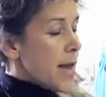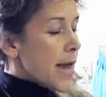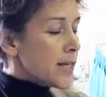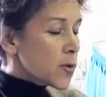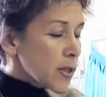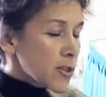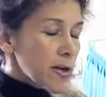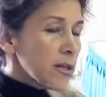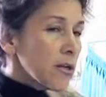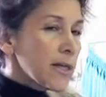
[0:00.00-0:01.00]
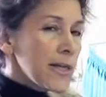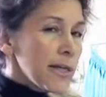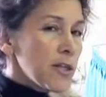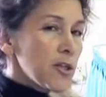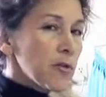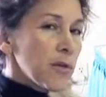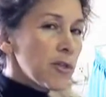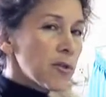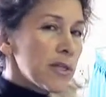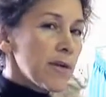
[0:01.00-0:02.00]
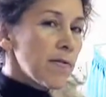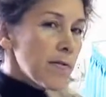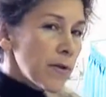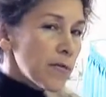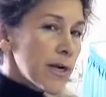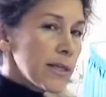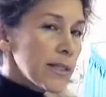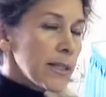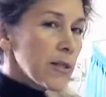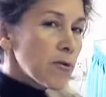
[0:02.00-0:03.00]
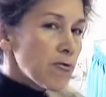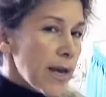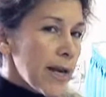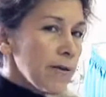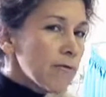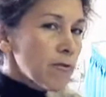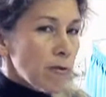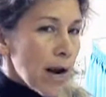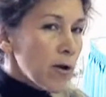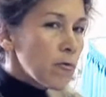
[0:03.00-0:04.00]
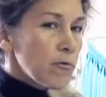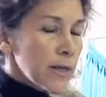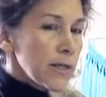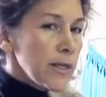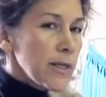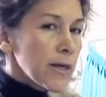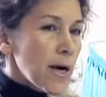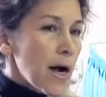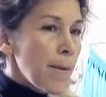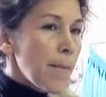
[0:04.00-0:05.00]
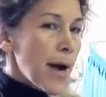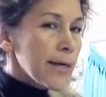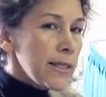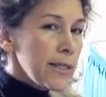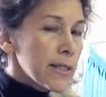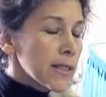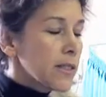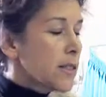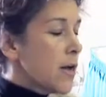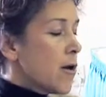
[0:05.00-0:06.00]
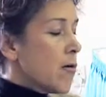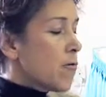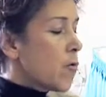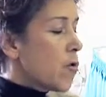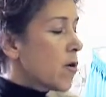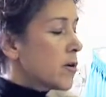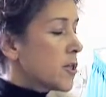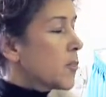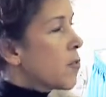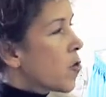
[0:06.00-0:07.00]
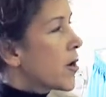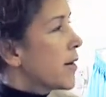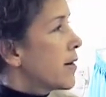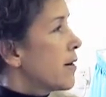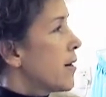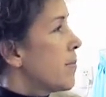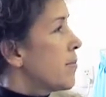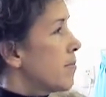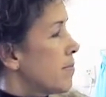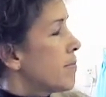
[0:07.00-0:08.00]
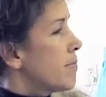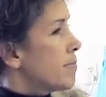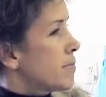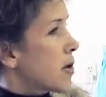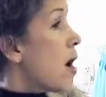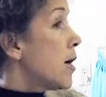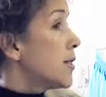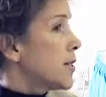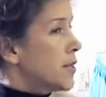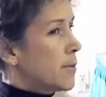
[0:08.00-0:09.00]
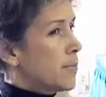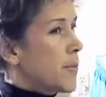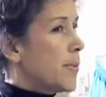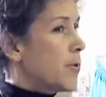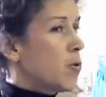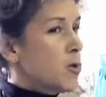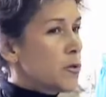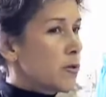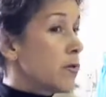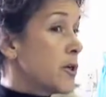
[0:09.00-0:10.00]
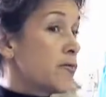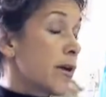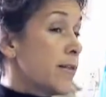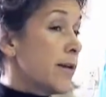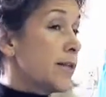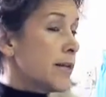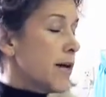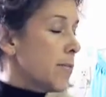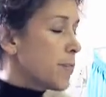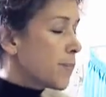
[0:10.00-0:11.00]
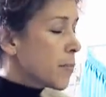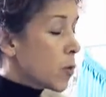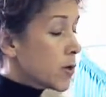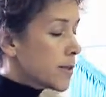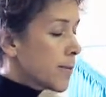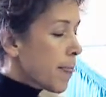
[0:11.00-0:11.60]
And so I started looking into interesting fundraising, creative crowdfunding ideas for supporting causes and people who are doing really great things to help the world.